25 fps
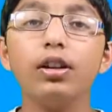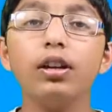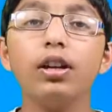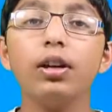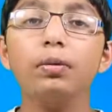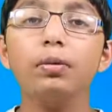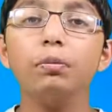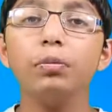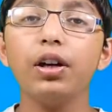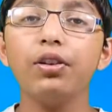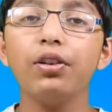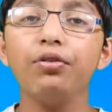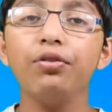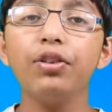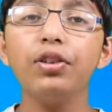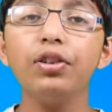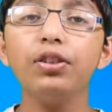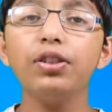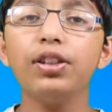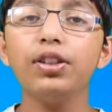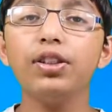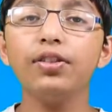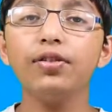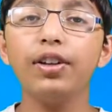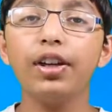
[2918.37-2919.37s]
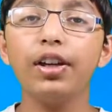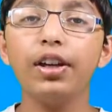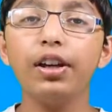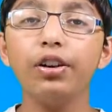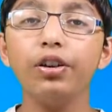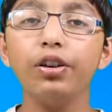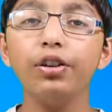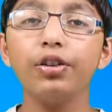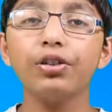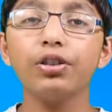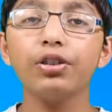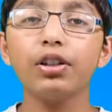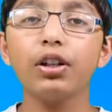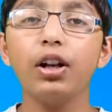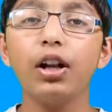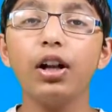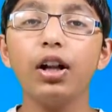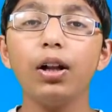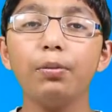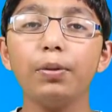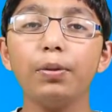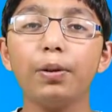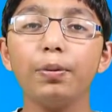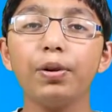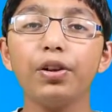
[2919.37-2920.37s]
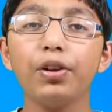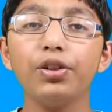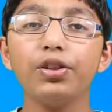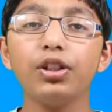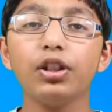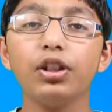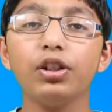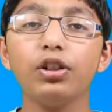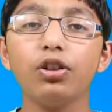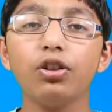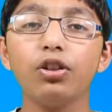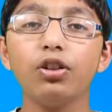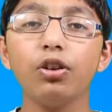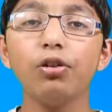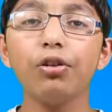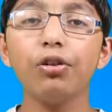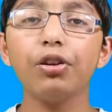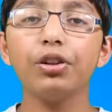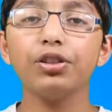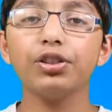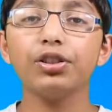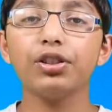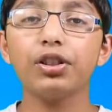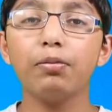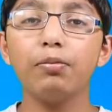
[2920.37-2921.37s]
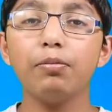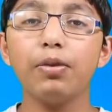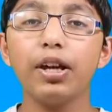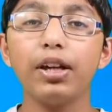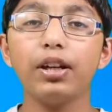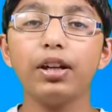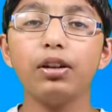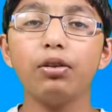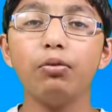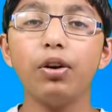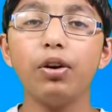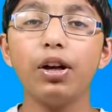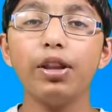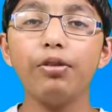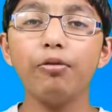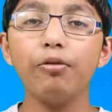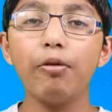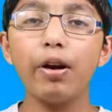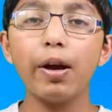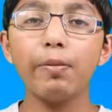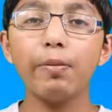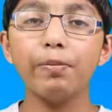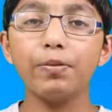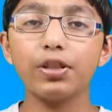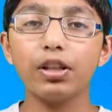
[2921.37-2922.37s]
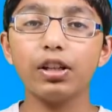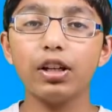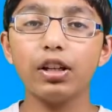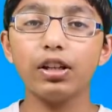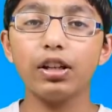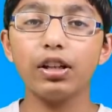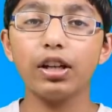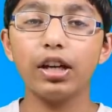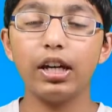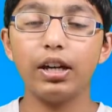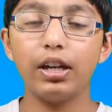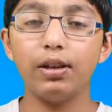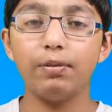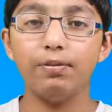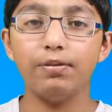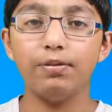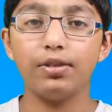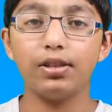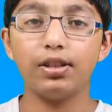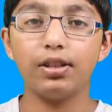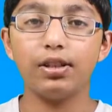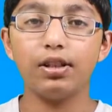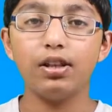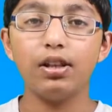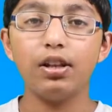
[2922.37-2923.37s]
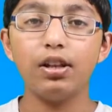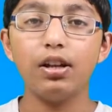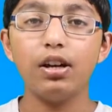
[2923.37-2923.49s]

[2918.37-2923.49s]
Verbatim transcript: In my future videos, I'll be posting tutorials to make weather apps and games.